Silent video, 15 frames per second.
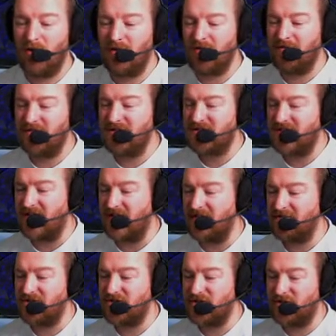north of the
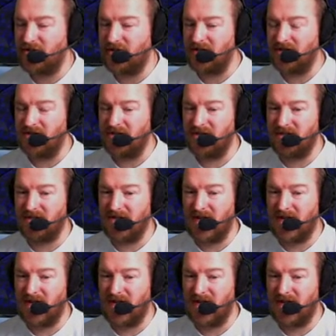city of Sunderland.